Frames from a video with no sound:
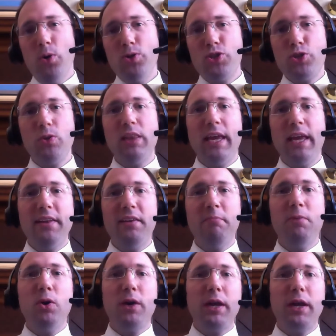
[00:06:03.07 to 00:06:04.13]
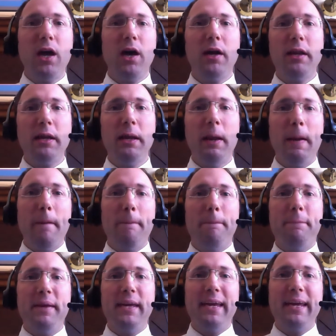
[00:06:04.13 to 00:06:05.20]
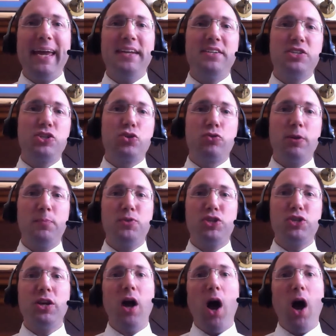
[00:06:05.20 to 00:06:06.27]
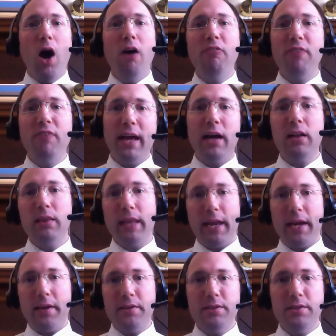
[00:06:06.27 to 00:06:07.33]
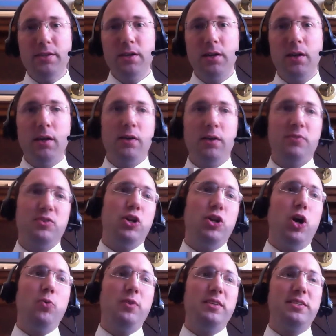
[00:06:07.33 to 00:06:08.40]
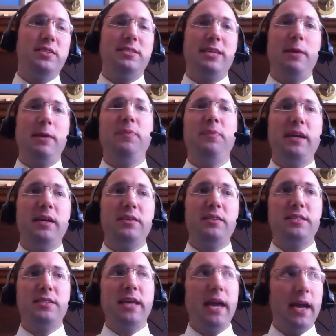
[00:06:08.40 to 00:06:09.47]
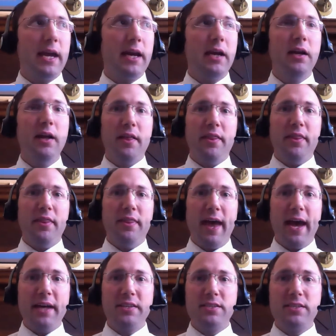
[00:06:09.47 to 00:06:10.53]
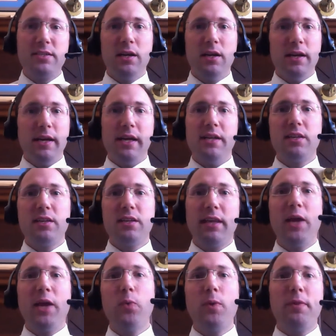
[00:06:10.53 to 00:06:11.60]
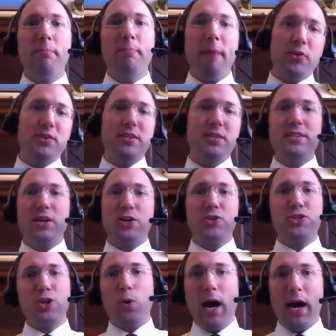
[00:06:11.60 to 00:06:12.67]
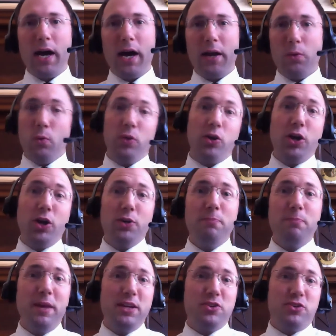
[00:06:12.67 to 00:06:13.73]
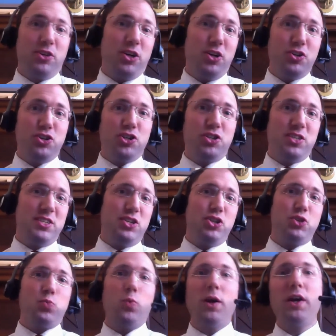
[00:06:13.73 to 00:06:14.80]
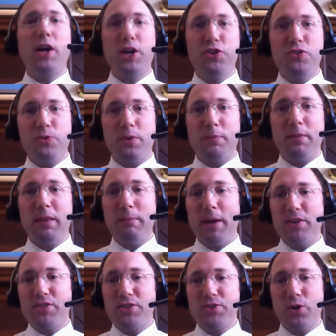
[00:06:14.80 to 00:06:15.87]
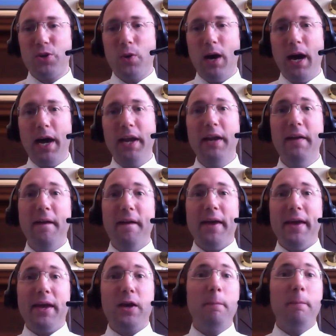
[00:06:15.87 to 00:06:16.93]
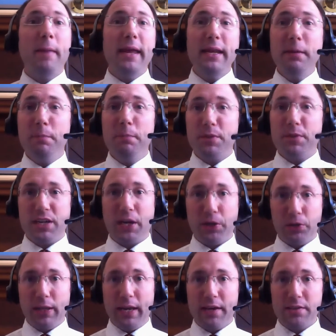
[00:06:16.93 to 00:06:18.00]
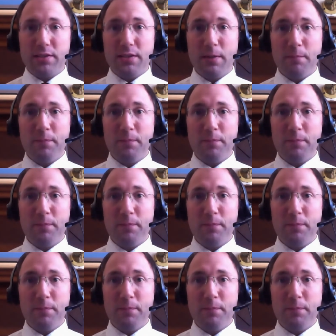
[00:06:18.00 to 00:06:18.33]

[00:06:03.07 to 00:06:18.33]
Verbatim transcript: to land of milk and honey being a description of a land, you know, it's the same thing as saying that it is a land with mountains that are so high. Well, there aren't there aren't just isn't just one country with mountains so high. There are many particular lands,